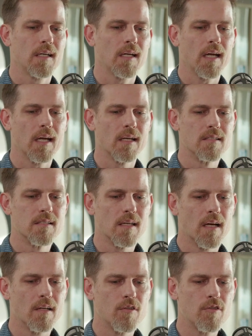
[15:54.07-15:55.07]
And
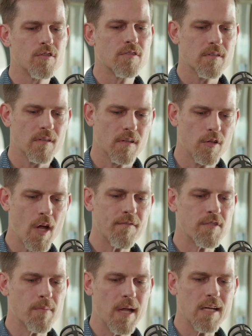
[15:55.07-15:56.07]
you
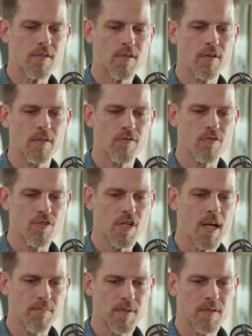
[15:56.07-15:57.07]
have to make certain
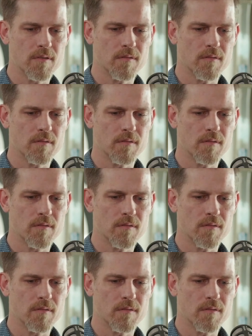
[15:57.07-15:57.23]
jumps